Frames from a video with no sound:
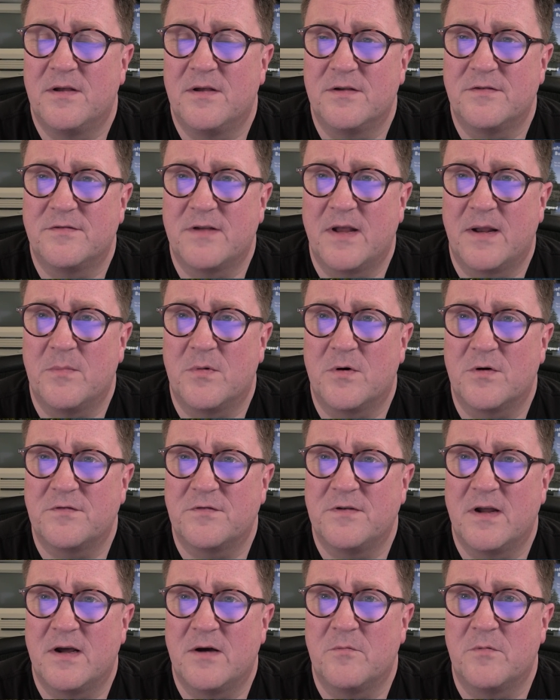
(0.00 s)
sandbox
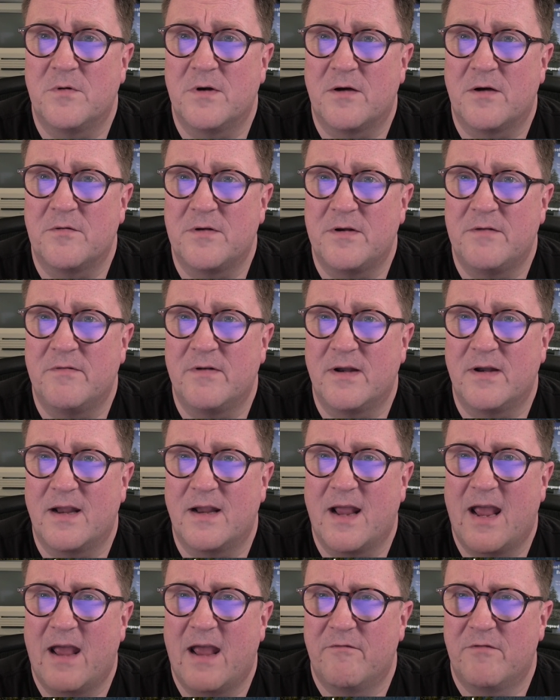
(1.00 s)
now without even
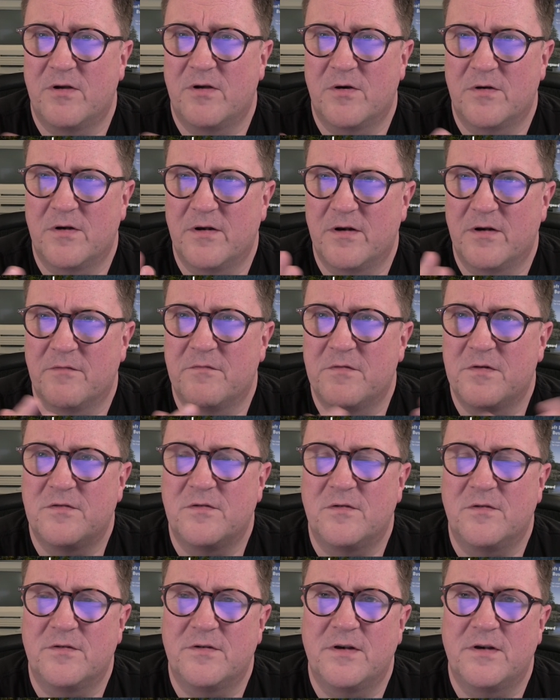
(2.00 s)
having an
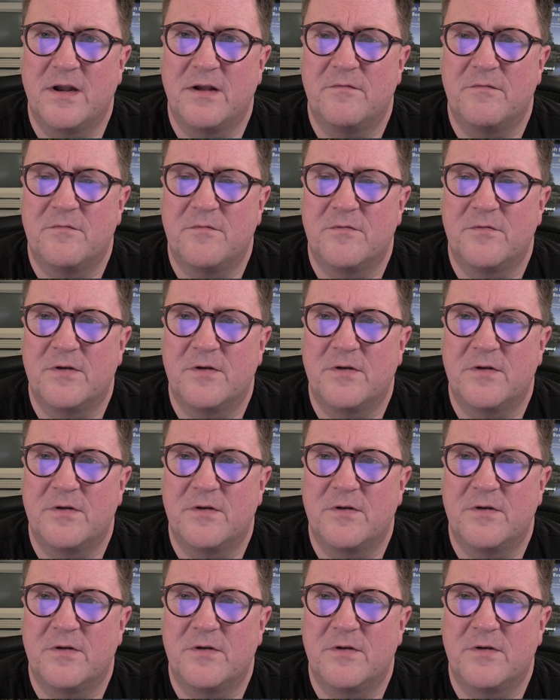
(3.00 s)
official dev